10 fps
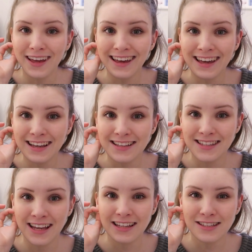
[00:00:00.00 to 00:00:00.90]

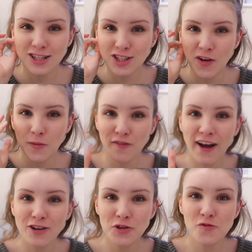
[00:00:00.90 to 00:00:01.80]
easy to do
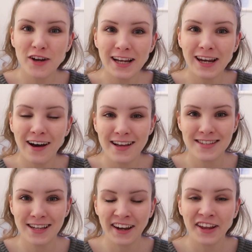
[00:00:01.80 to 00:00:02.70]
without you
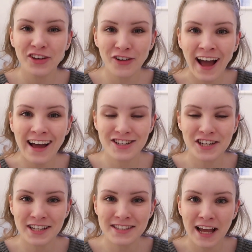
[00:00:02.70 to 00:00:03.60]
realising you're
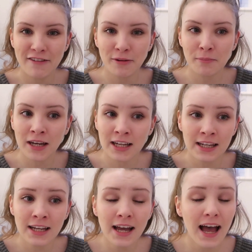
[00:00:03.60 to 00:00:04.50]
actually saving
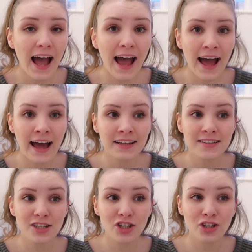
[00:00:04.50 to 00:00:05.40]
money. And